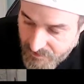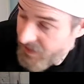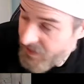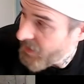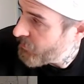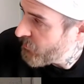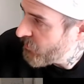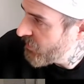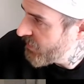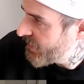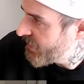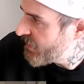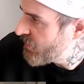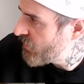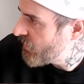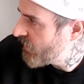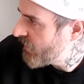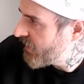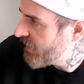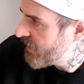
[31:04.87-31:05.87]
I'm really
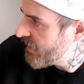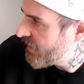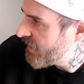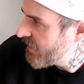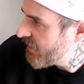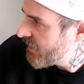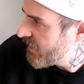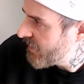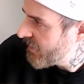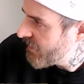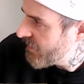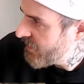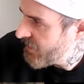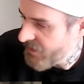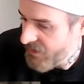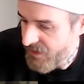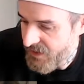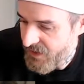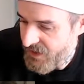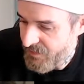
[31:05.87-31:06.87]
annoyed
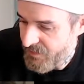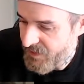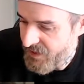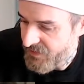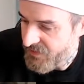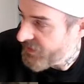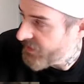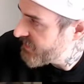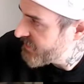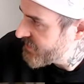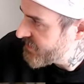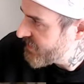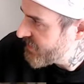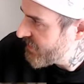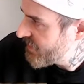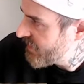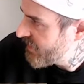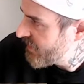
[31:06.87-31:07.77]
about this,